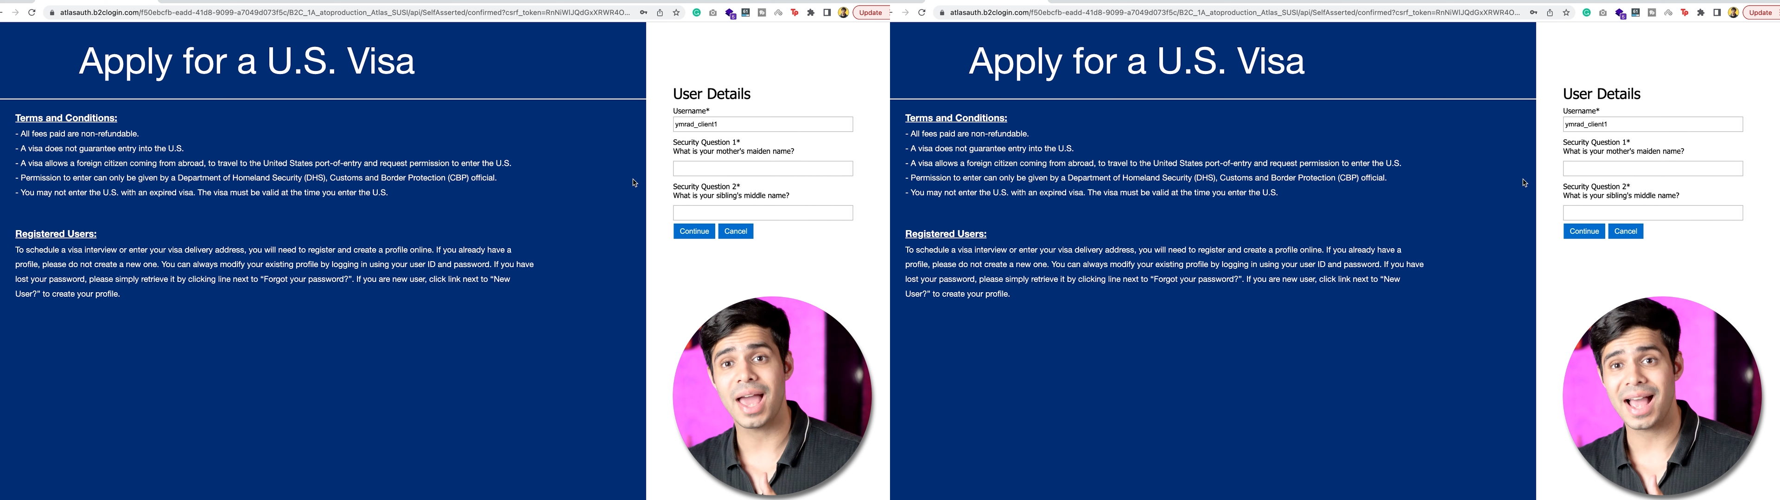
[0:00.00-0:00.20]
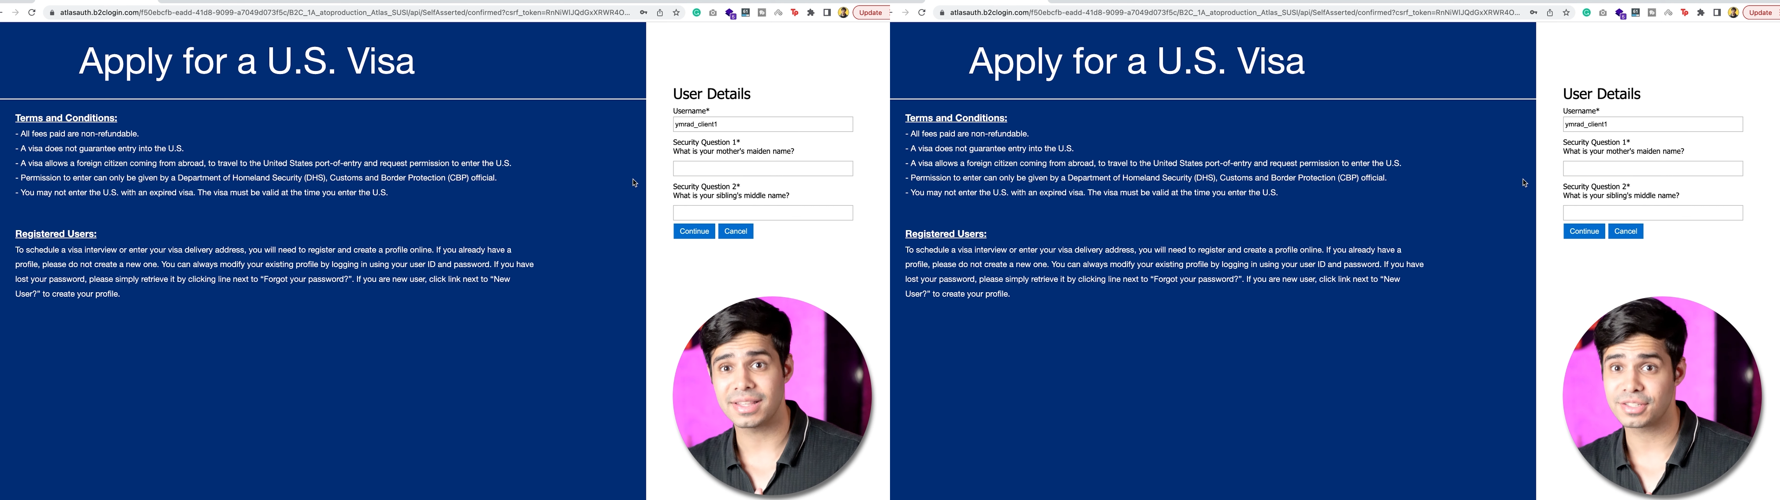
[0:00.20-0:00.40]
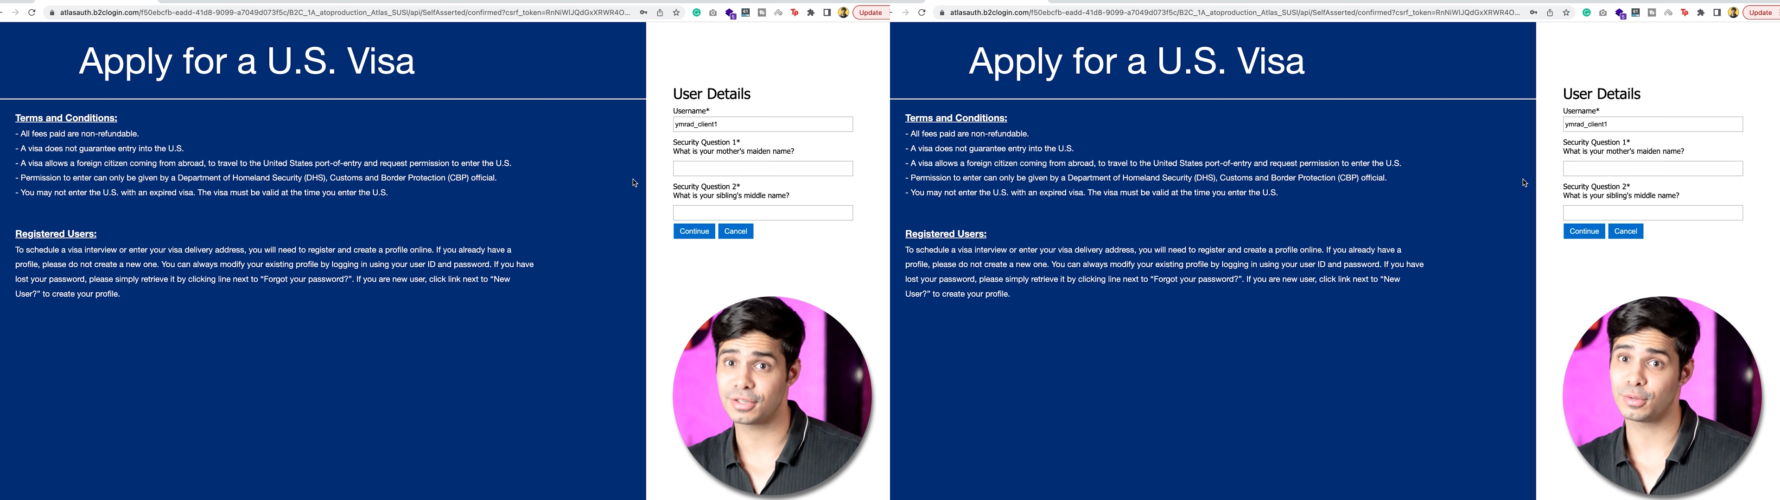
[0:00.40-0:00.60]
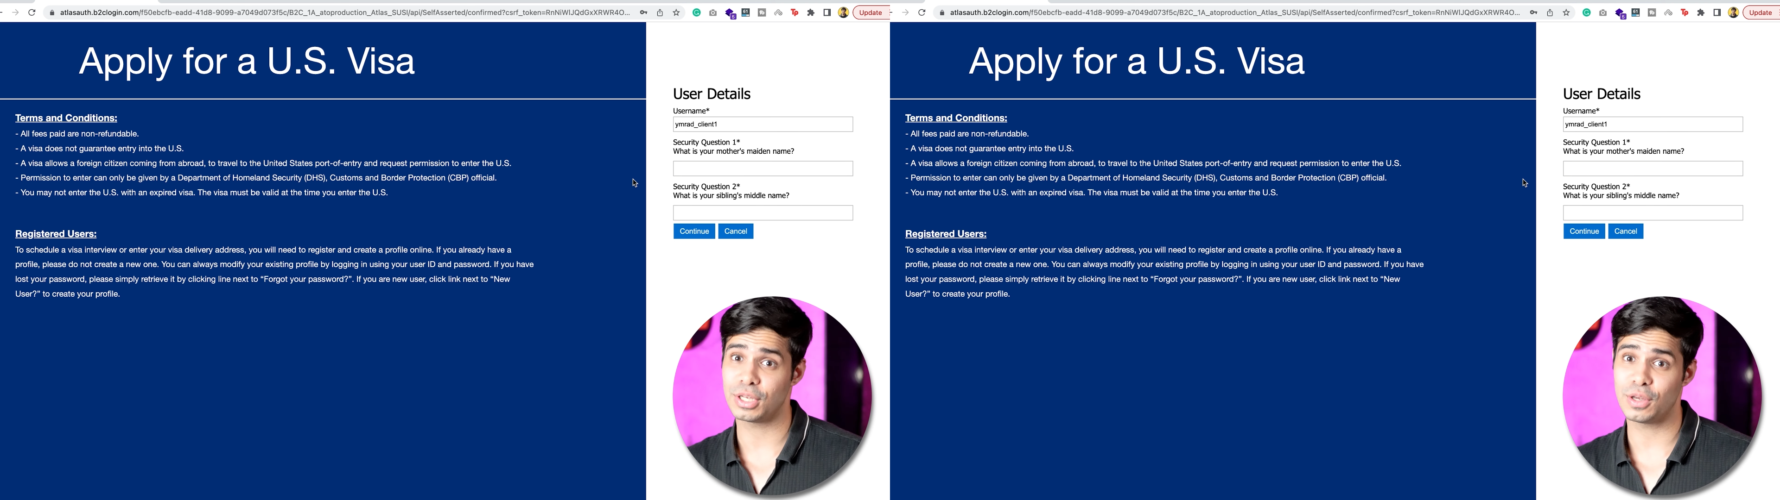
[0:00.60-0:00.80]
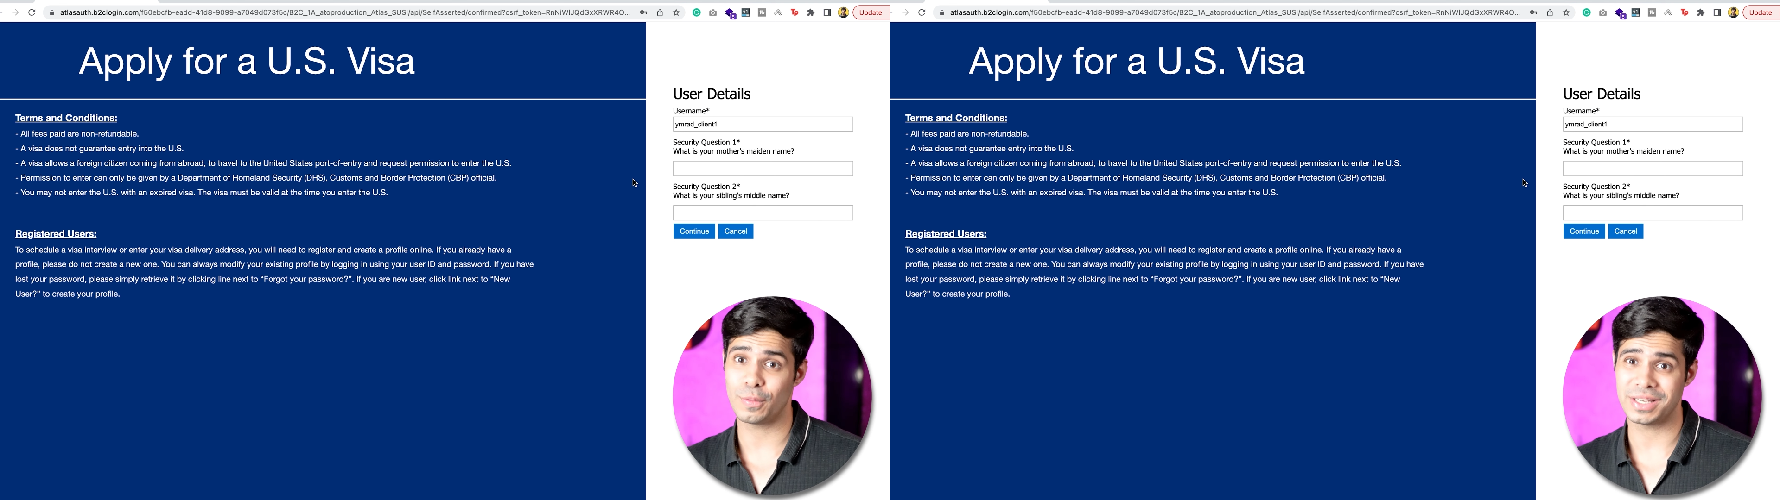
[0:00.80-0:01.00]
answer to
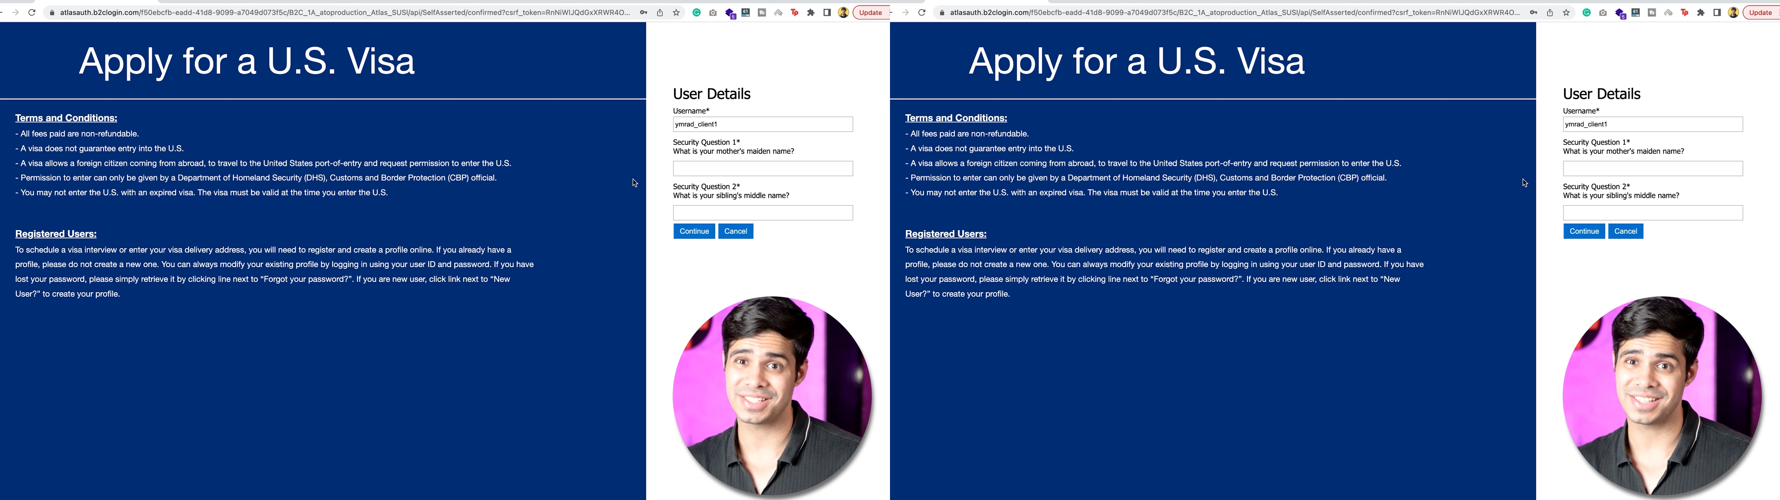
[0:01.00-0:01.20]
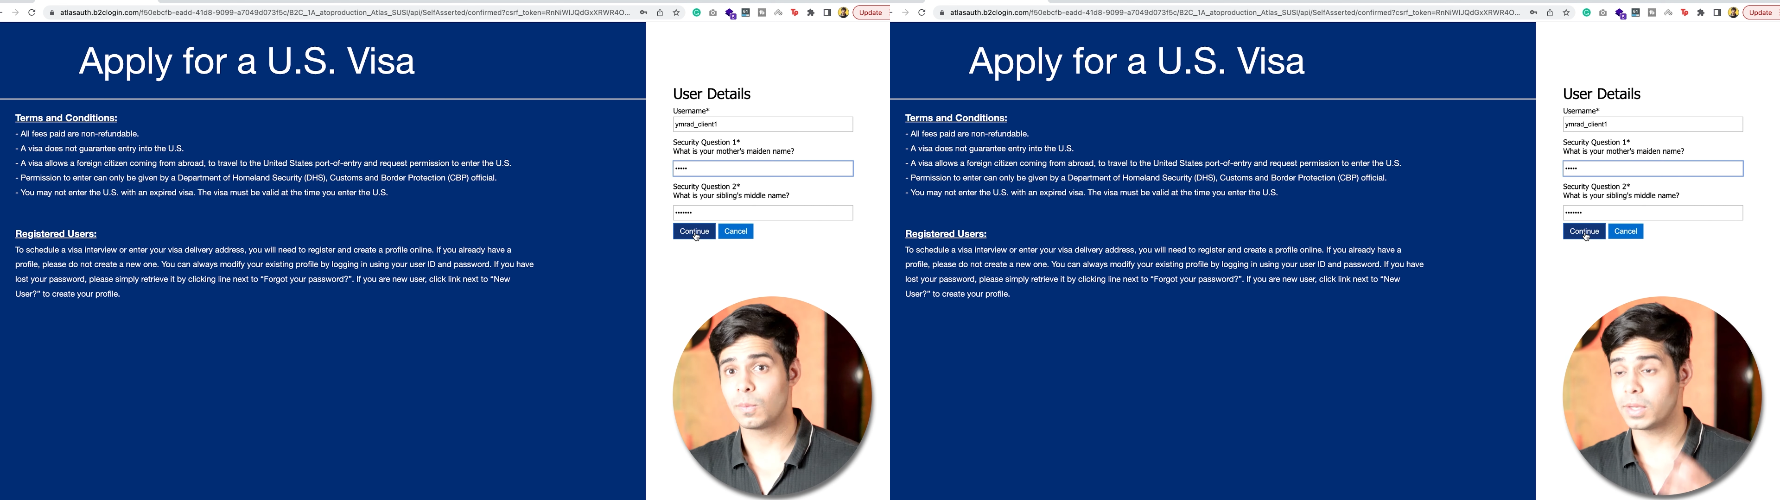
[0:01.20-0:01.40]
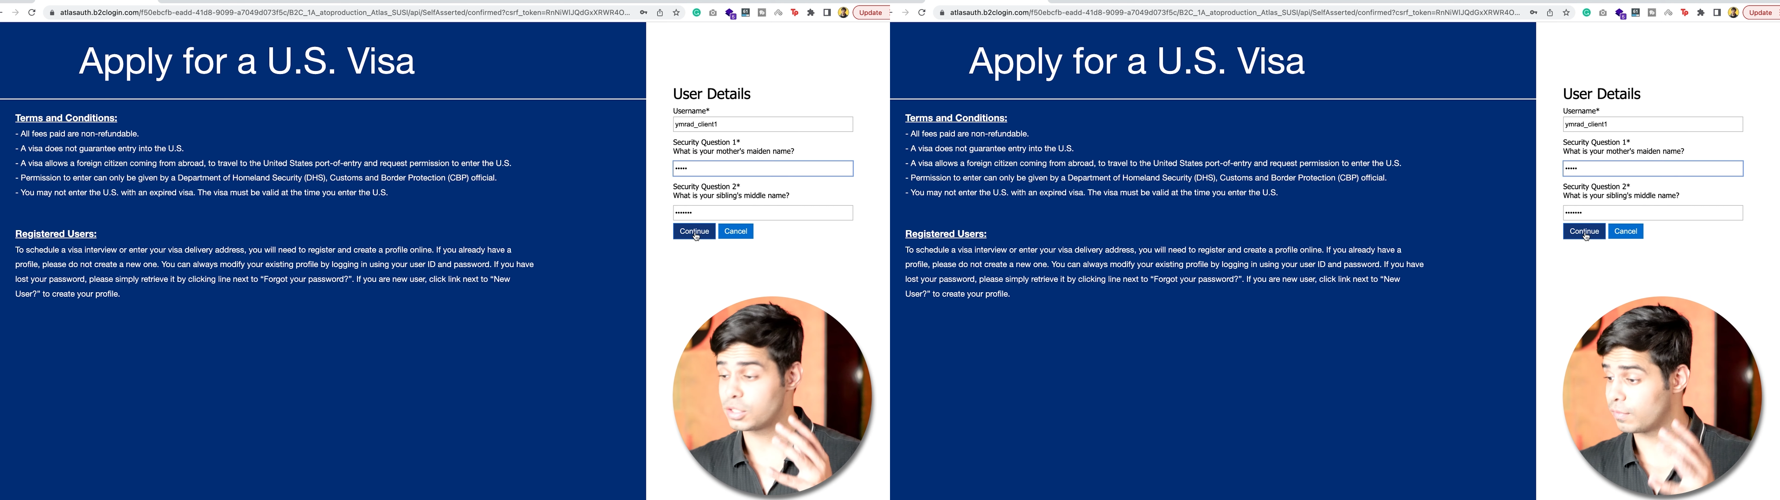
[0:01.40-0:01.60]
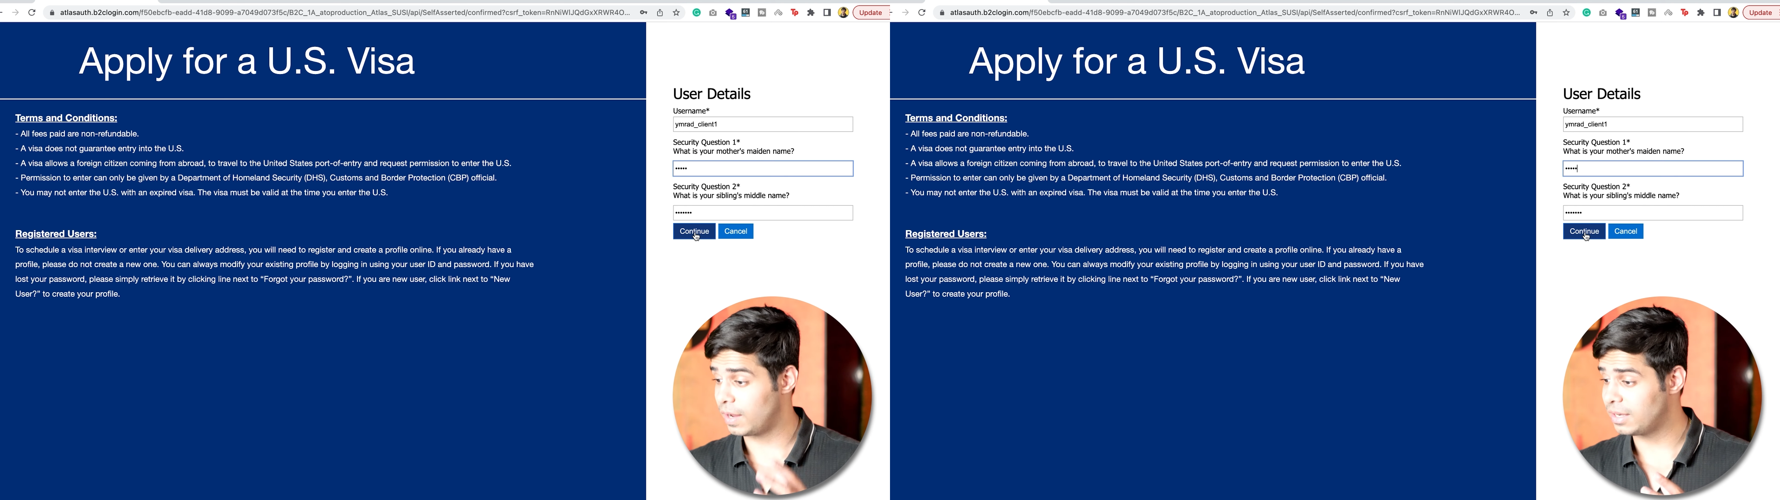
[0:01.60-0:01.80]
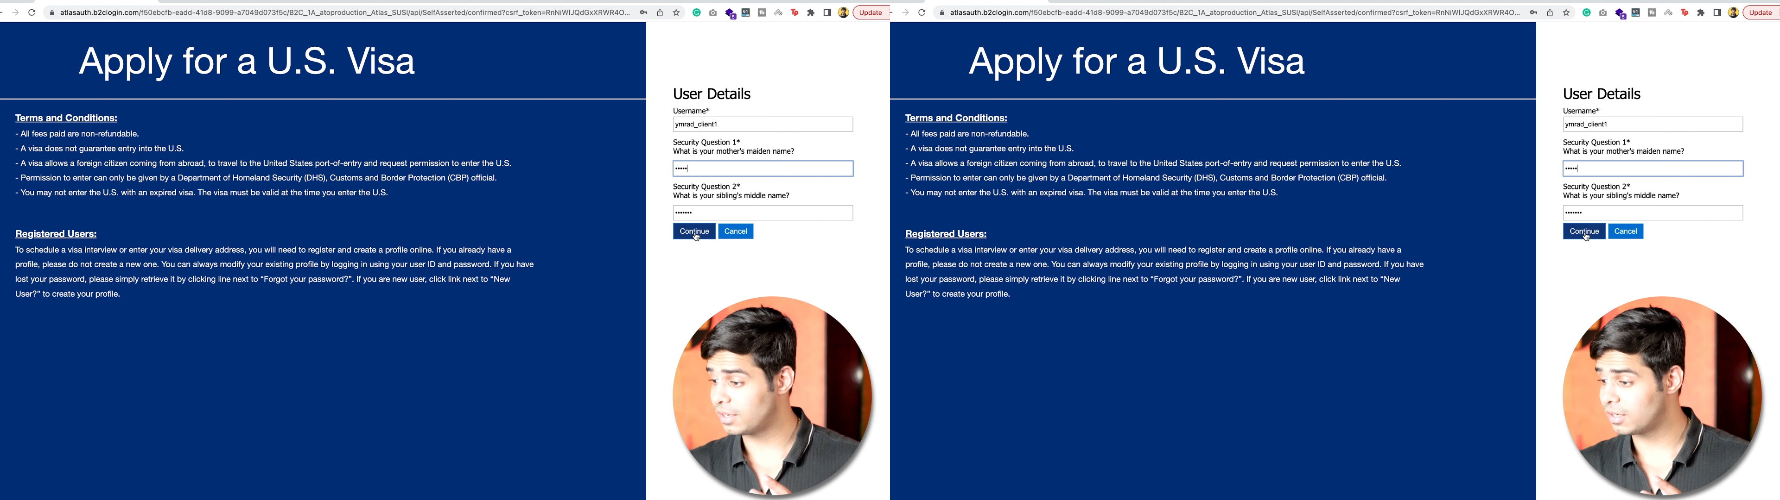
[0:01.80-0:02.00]
the question. Once you've
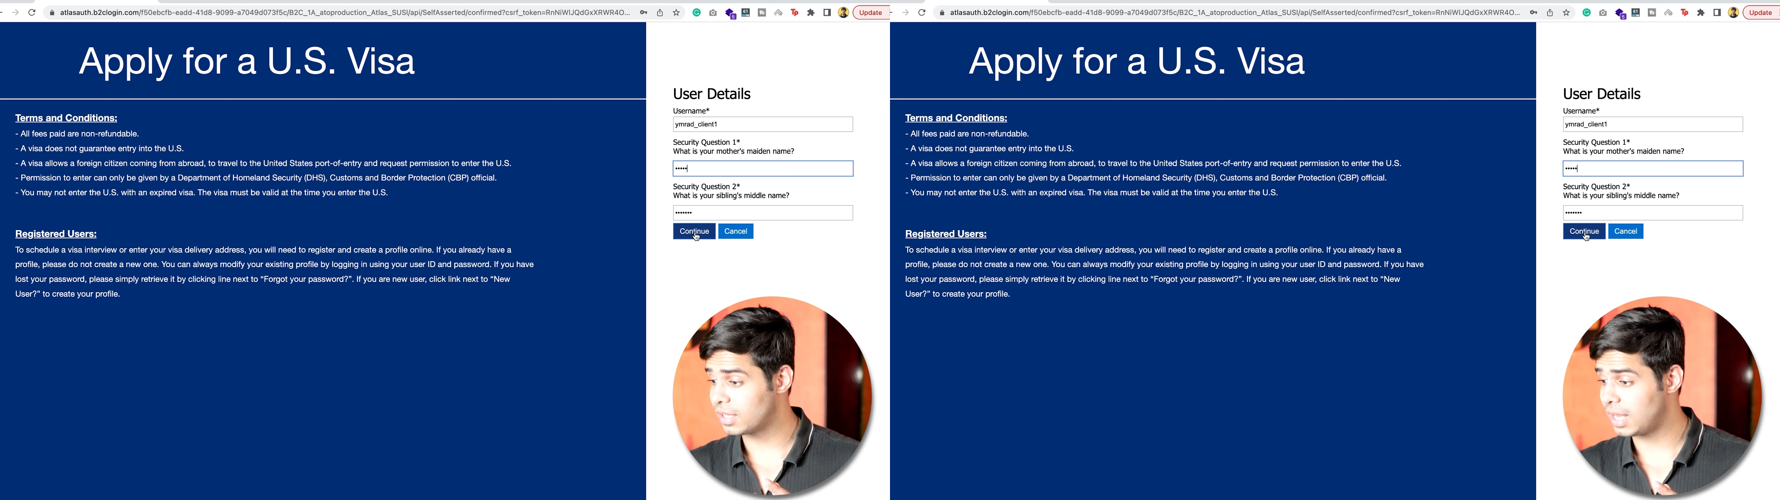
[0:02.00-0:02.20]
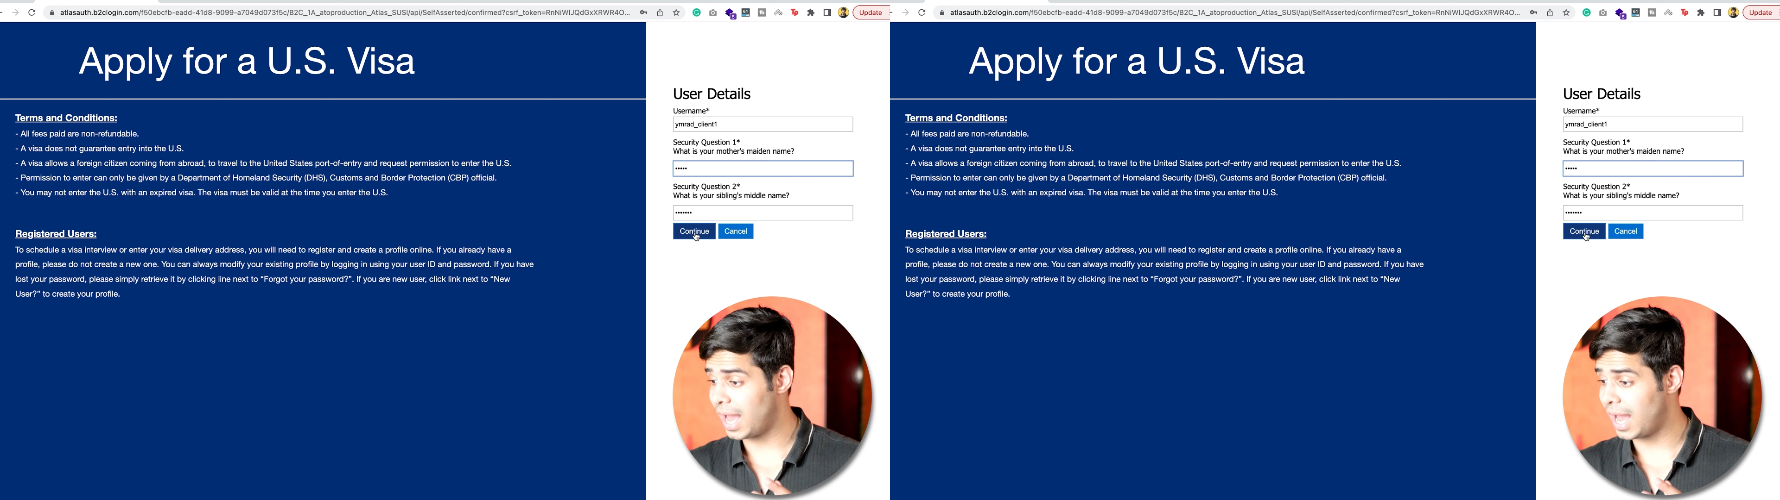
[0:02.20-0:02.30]
entered the